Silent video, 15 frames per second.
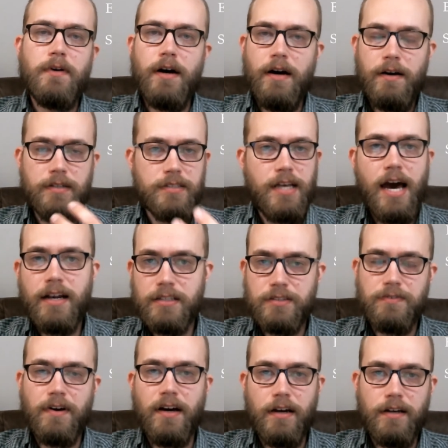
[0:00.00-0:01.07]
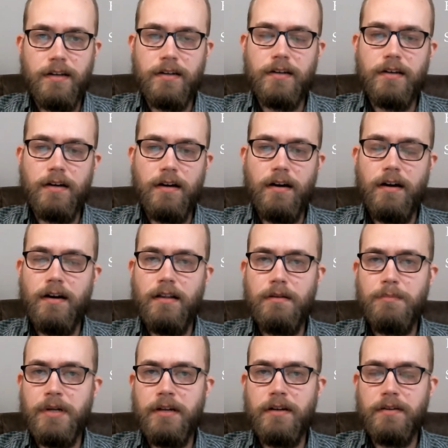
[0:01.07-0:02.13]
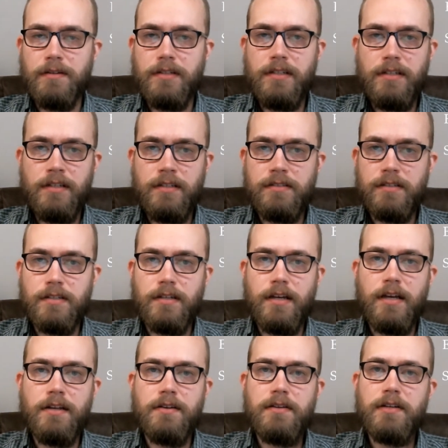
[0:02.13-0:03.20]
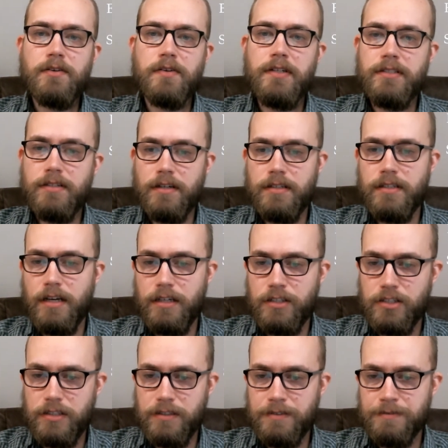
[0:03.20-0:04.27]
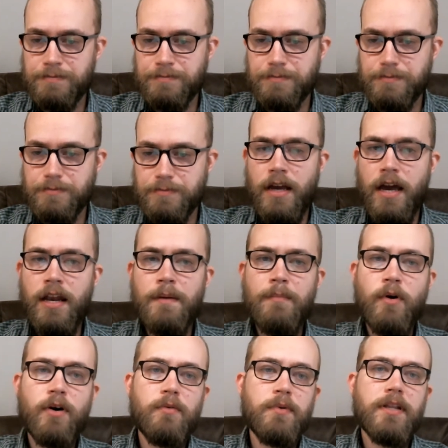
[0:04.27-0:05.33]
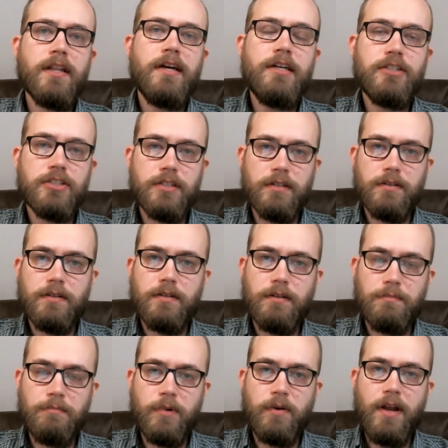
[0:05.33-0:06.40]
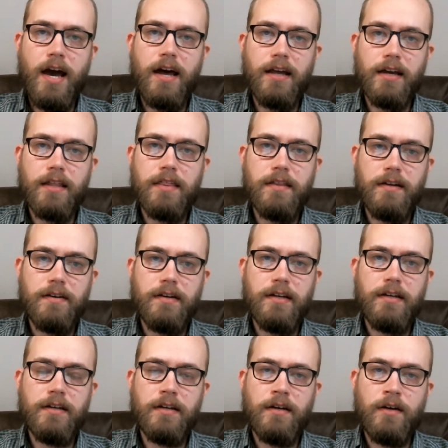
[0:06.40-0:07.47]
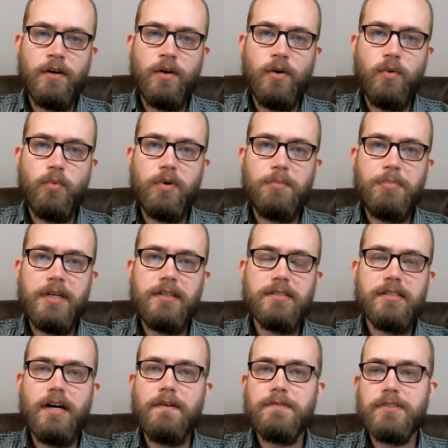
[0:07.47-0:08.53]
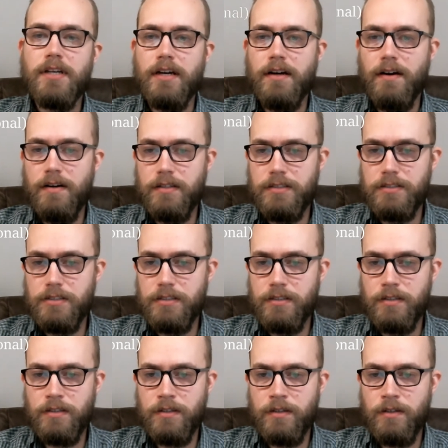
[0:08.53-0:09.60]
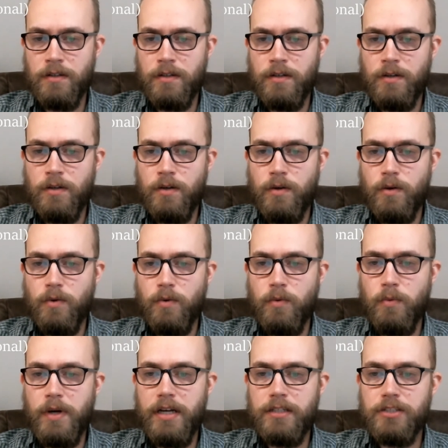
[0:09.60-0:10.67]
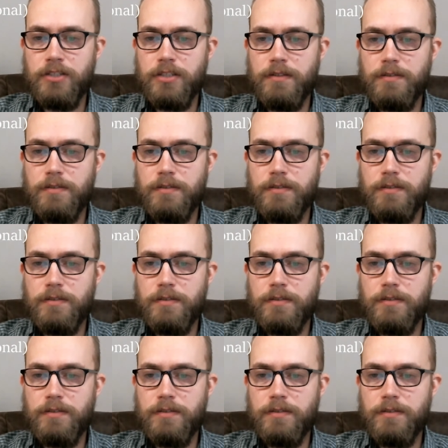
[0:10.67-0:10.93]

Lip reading: satisfy our libidinal needs and decrease our tension. And a more relational monadic theory would be self-psychology, which